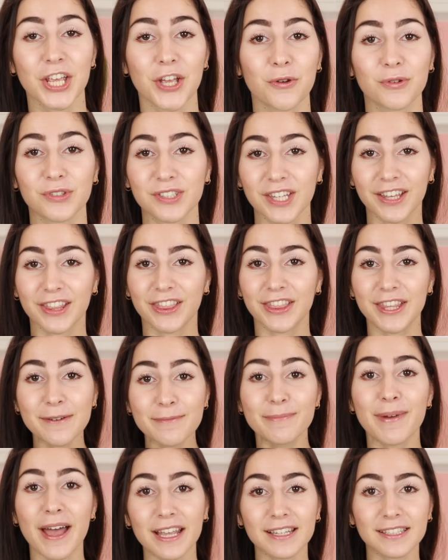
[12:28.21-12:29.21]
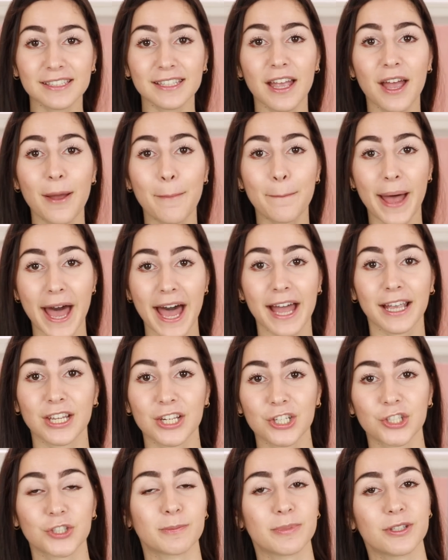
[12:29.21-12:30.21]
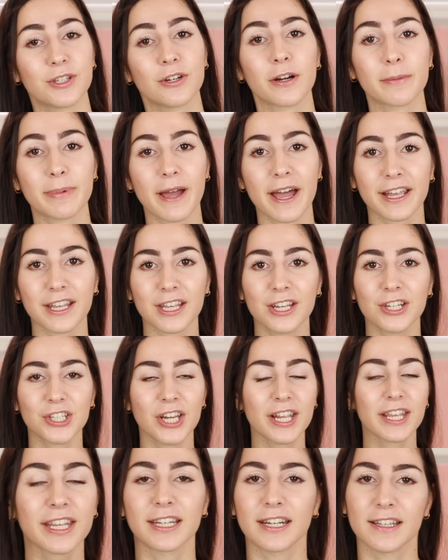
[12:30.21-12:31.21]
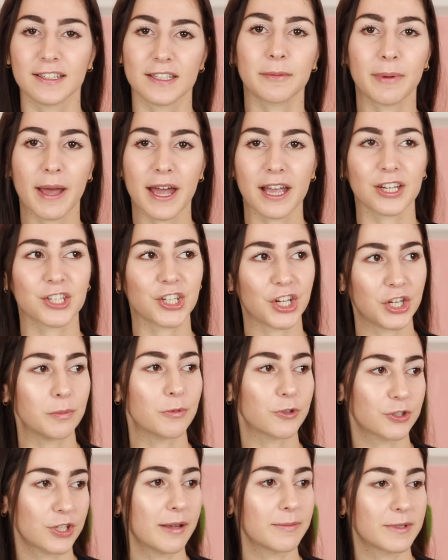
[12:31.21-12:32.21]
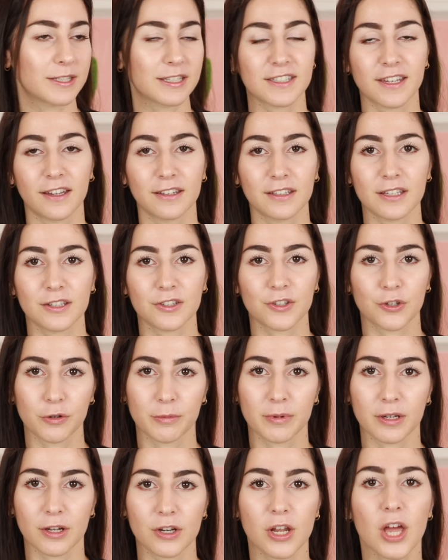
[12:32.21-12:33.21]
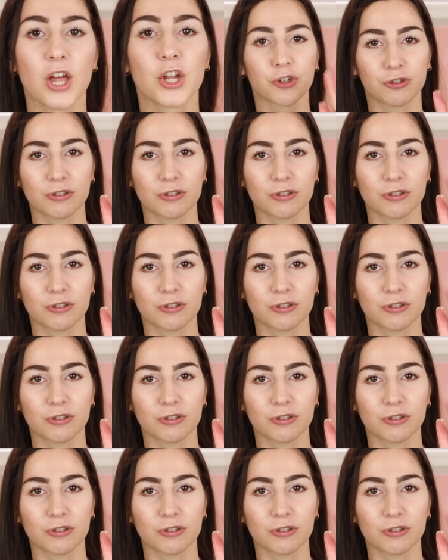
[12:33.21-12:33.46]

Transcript: It was like the best packaged PR package. Can I say package any more times in a sentence? Oh my god.